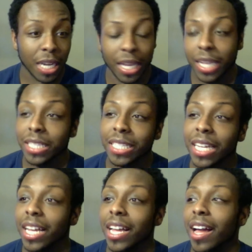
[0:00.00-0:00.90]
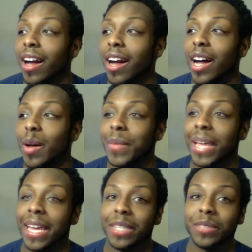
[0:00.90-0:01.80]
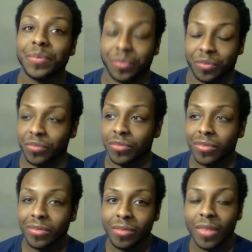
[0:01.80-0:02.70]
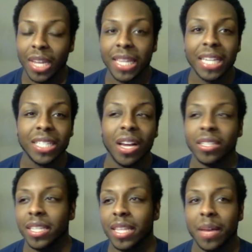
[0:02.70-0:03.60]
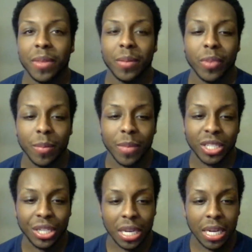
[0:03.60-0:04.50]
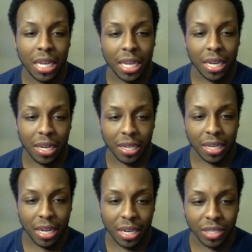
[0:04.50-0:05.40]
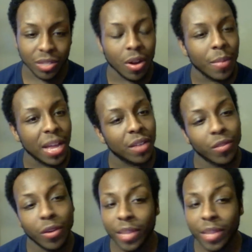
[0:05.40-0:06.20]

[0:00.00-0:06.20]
guess um and they talk to them and pretty much NeNe and, and Kenya is going back and forth.